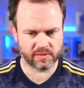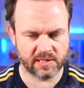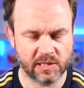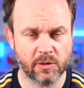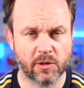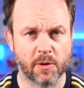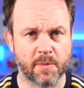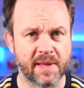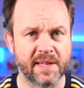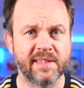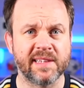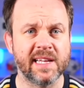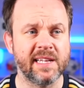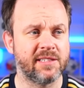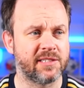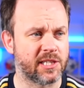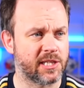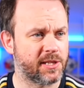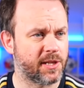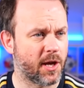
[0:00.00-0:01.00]
Still could be
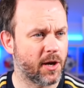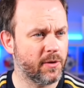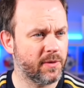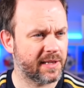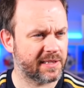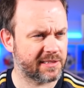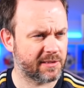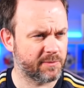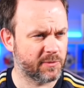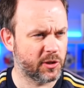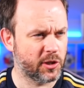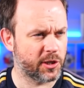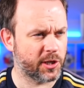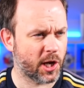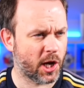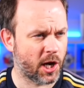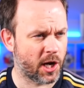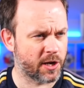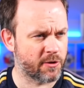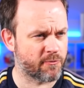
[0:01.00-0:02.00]
decent, though. There's some good
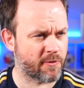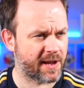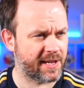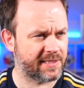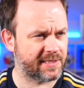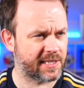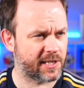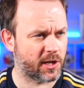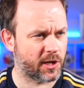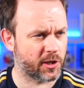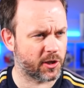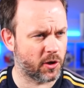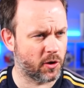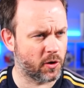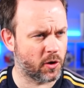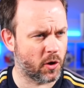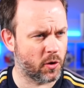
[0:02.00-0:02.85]
high-rated icon